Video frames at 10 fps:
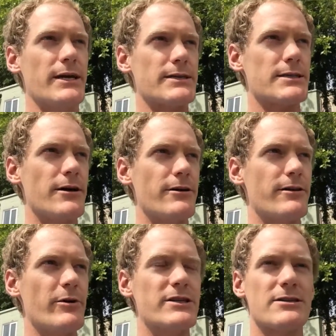So
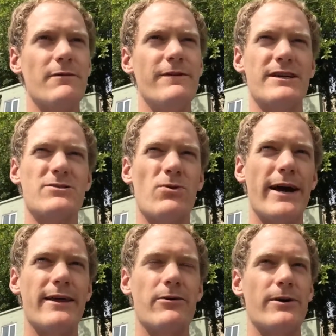the most obvious
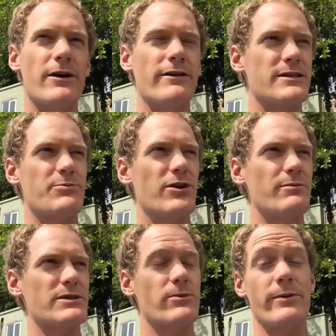way that we know there's a
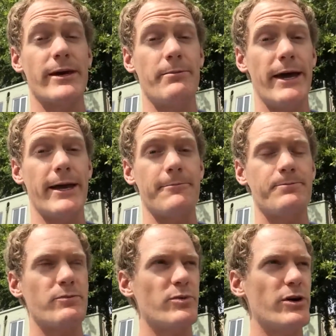problem is when we get a pain.
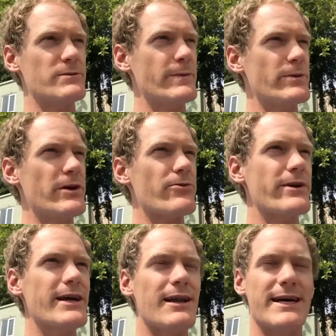But most people don't
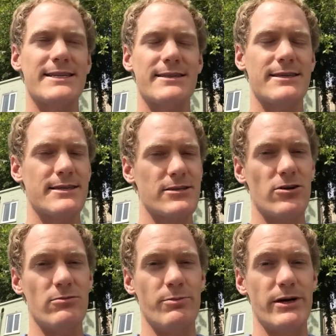realize that there's this
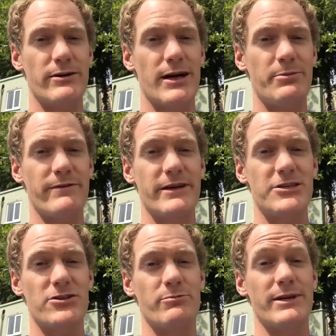whole build-up of
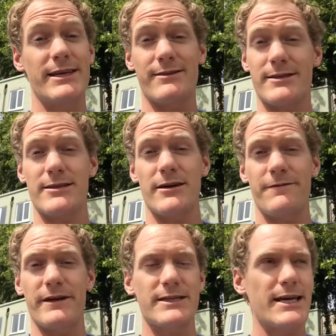issue beneath the
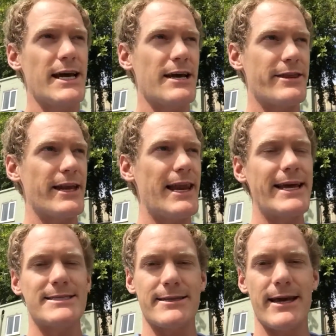surface that
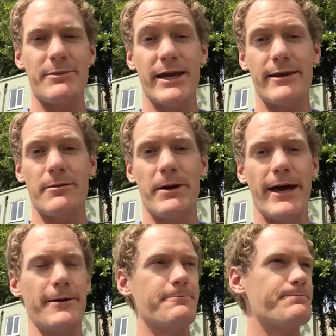led to them getting the pain.